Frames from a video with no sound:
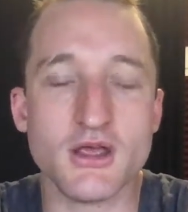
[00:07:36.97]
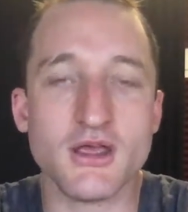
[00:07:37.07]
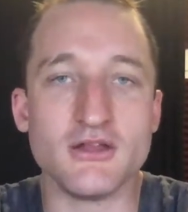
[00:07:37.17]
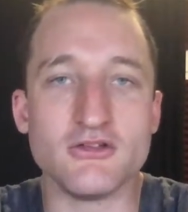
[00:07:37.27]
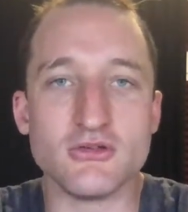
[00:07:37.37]

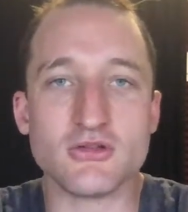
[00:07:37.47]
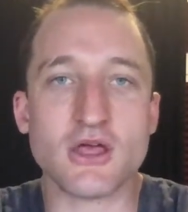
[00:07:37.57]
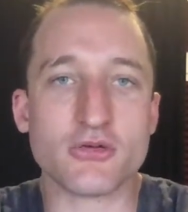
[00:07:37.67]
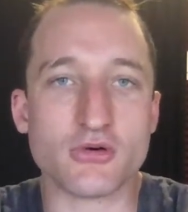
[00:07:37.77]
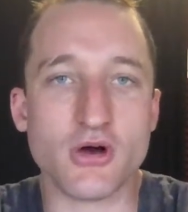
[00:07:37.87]
and doing that
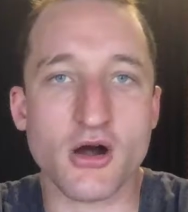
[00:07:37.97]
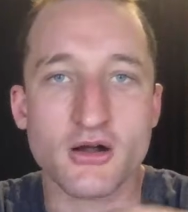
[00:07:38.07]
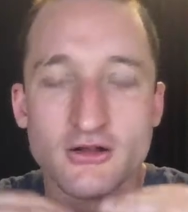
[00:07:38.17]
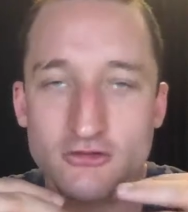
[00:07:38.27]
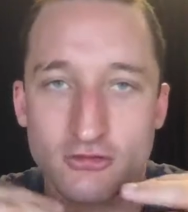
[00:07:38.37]
through our
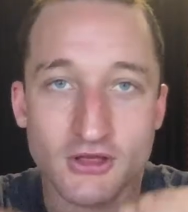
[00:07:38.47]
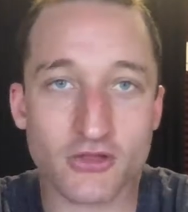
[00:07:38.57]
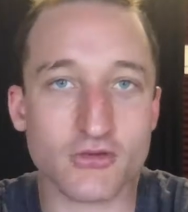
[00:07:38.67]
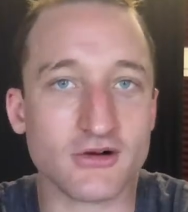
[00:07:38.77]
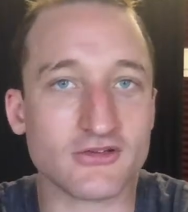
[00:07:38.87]
art, and doing that
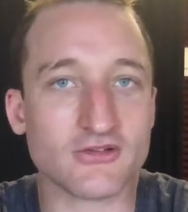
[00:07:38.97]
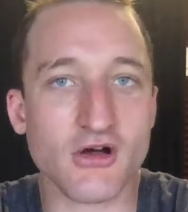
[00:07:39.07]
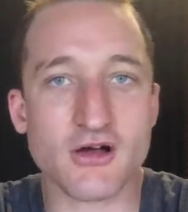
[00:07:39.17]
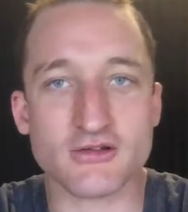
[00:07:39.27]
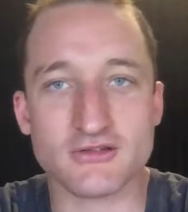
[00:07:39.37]
through our
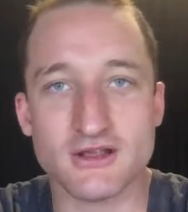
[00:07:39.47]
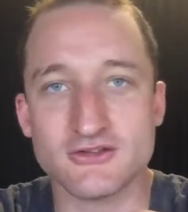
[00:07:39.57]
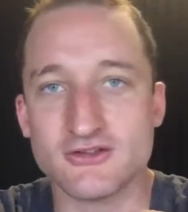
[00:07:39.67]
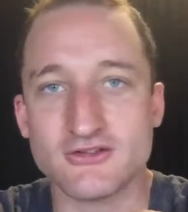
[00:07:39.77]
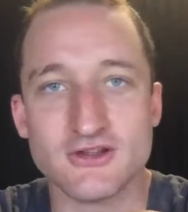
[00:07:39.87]
songs, and
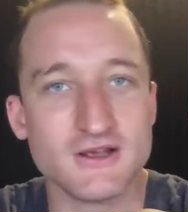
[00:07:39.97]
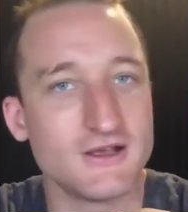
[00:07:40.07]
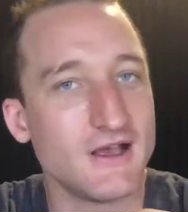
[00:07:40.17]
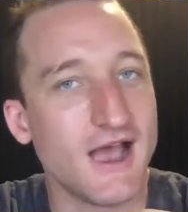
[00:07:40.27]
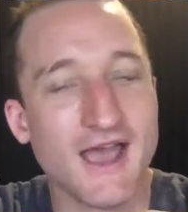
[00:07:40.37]
just,
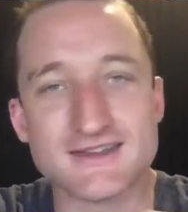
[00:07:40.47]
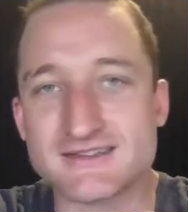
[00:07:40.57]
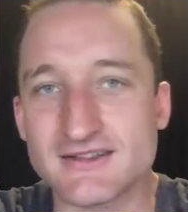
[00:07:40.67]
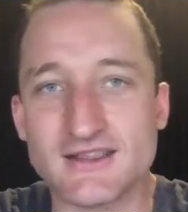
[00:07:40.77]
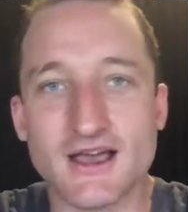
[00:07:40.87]
I just
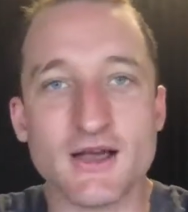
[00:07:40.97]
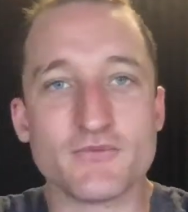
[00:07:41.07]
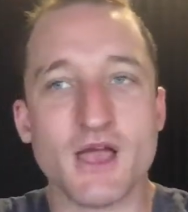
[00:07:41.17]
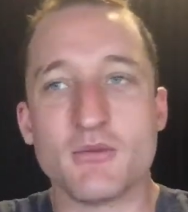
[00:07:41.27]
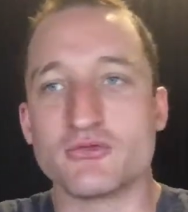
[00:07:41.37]
think that,
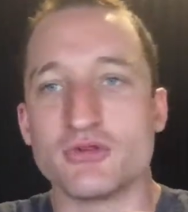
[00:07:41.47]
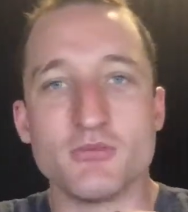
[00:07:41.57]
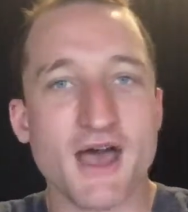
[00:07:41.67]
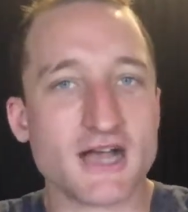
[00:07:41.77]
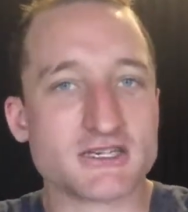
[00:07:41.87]
I'm just really
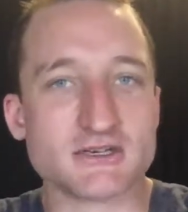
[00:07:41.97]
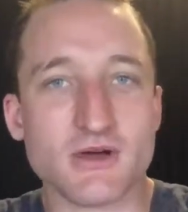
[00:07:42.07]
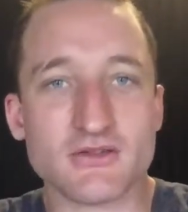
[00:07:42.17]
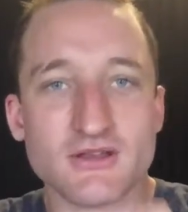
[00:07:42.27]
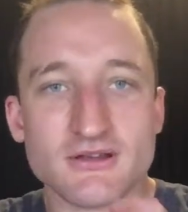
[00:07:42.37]
passionate
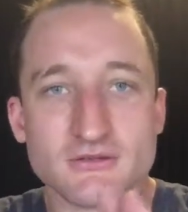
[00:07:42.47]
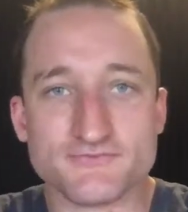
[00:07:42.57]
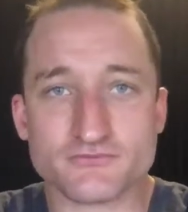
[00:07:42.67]
about this,